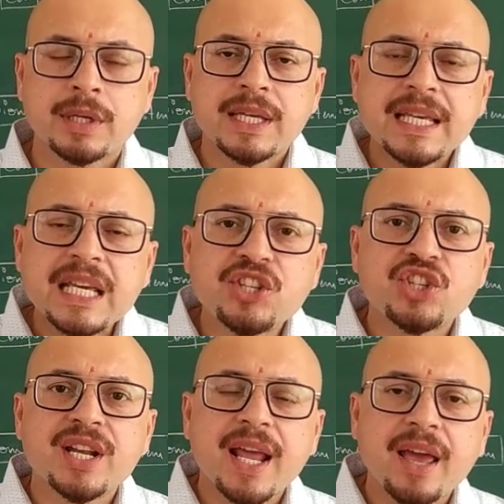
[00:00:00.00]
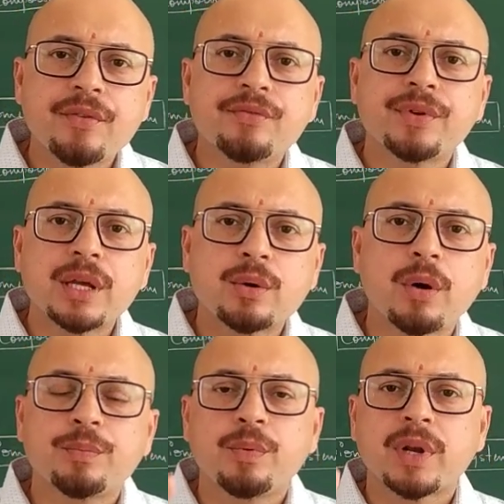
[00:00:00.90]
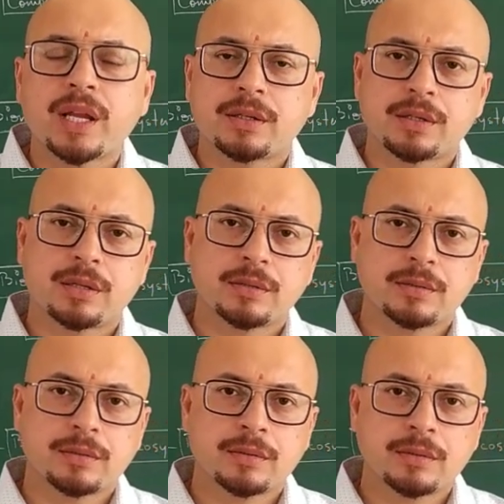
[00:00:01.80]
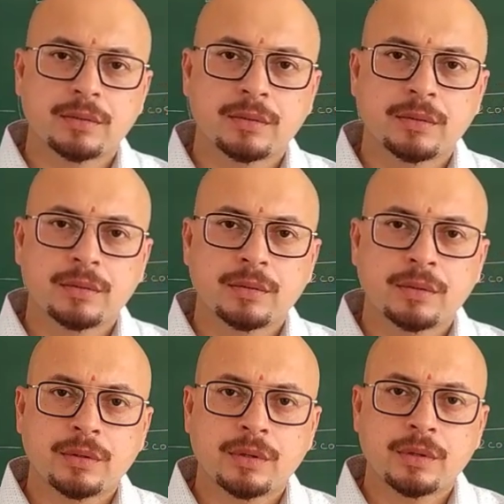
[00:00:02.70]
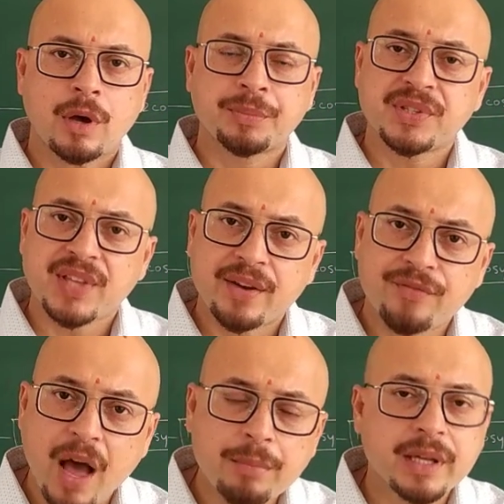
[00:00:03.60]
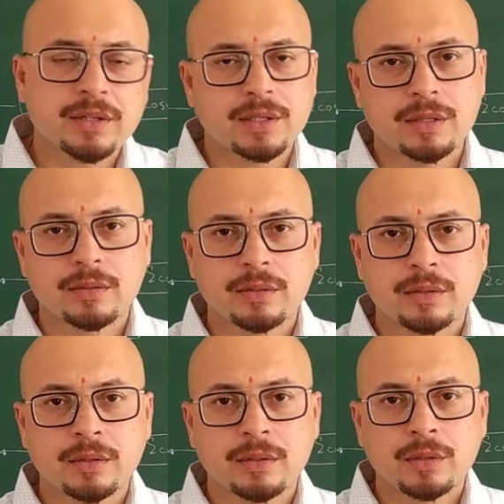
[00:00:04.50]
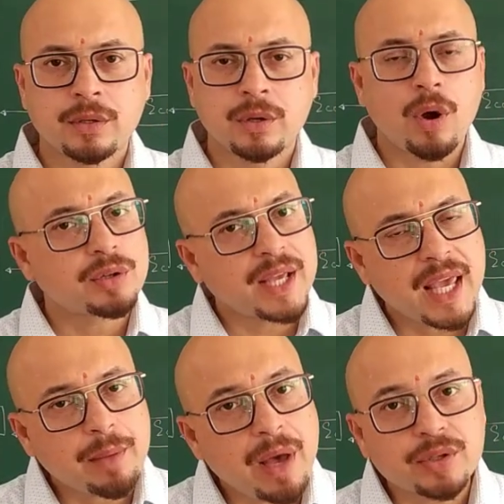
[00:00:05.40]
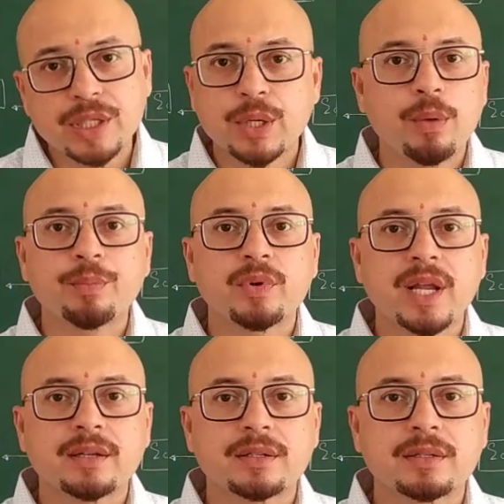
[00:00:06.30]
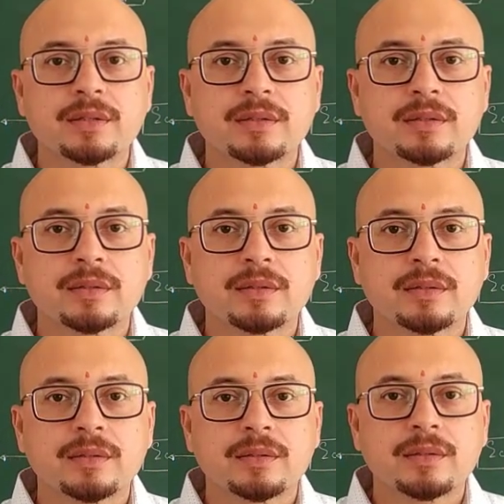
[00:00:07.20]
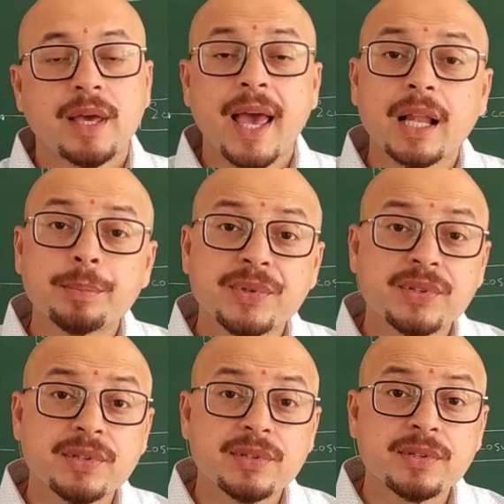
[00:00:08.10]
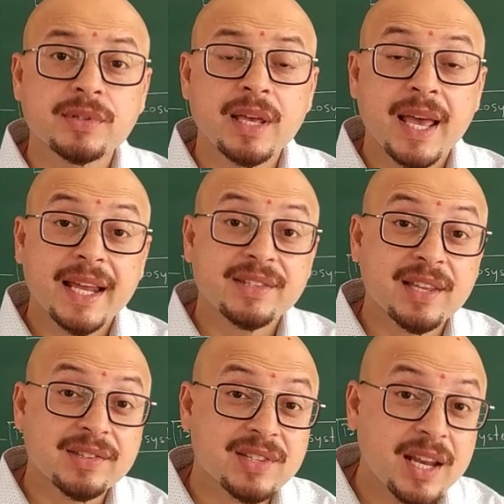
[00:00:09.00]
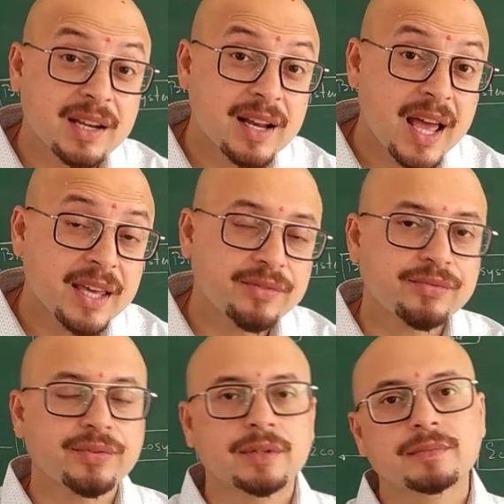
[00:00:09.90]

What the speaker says: Each and every component of this environment or the abiotic component helps in sustaining life.